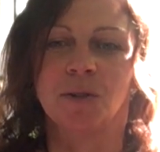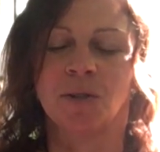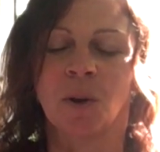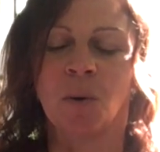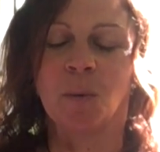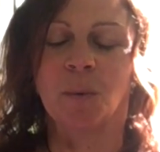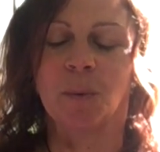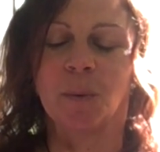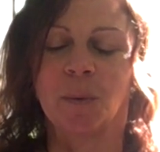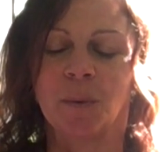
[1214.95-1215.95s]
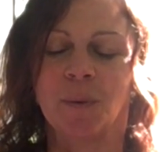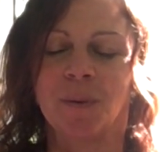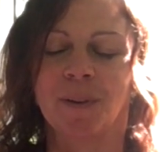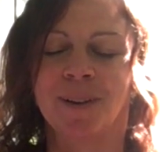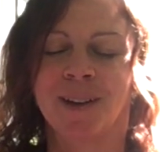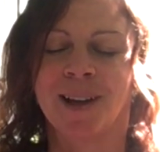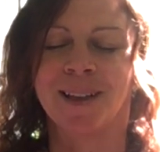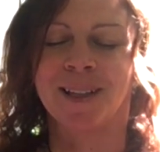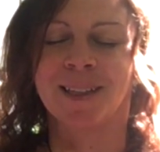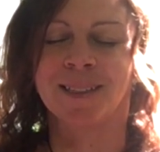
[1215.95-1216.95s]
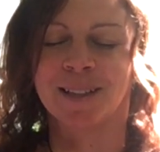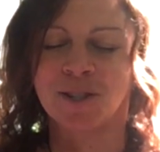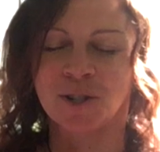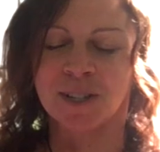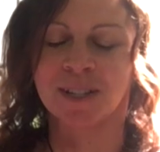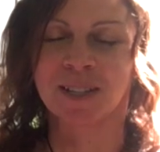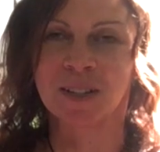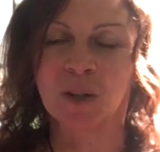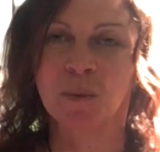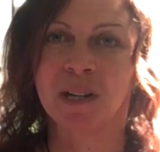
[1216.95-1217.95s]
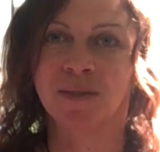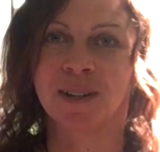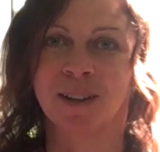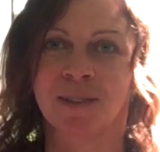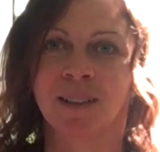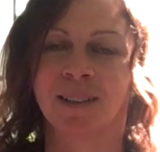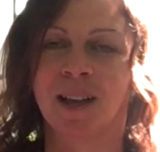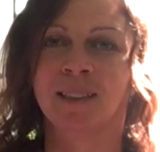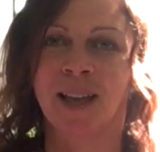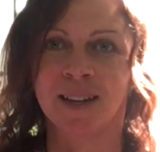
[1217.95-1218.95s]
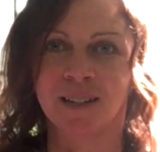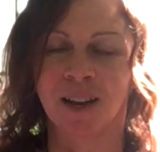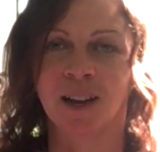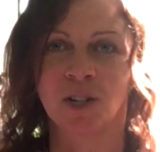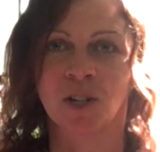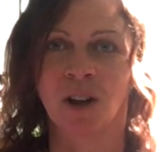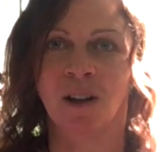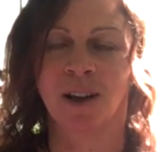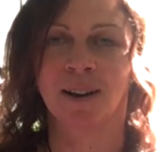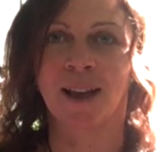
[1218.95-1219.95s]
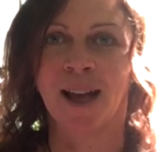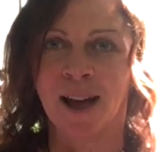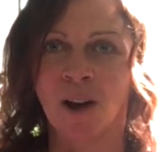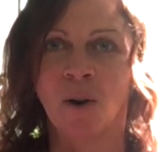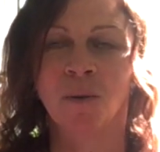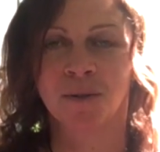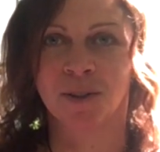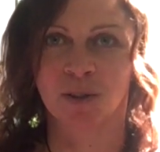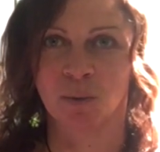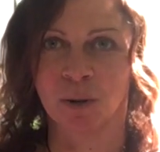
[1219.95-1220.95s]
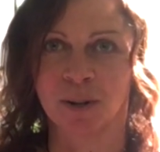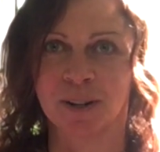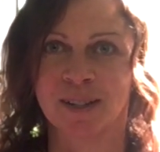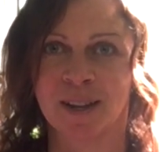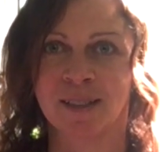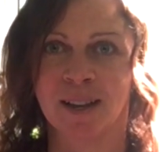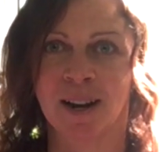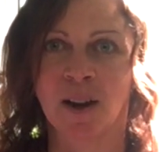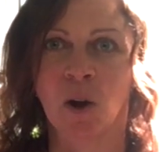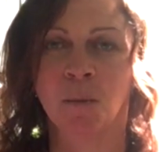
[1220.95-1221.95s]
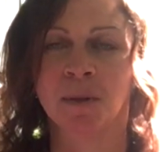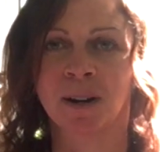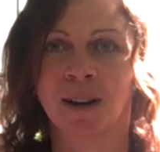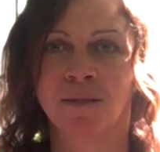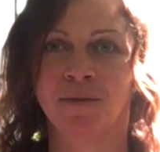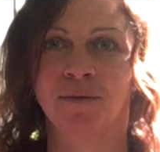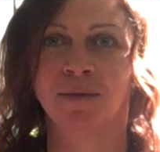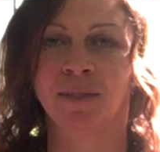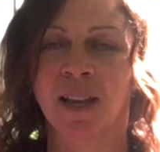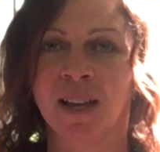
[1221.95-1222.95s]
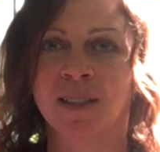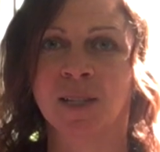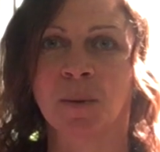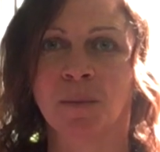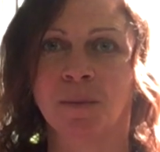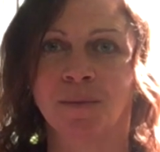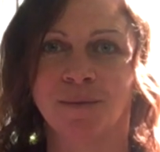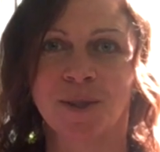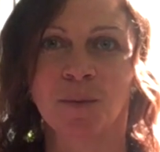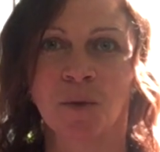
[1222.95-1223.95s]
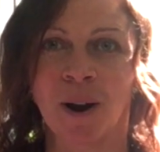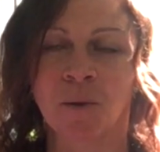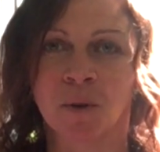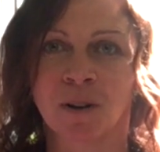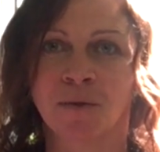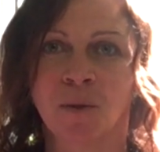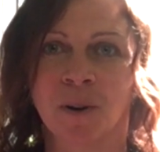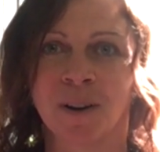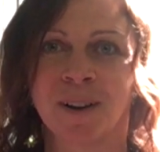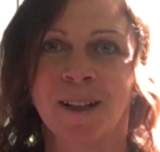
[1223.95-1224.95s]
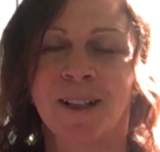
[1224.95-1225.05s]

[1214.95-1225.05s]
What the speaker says: So that's just a little bit of a light touch on how this works, and that I hope that I've laid some groundwork for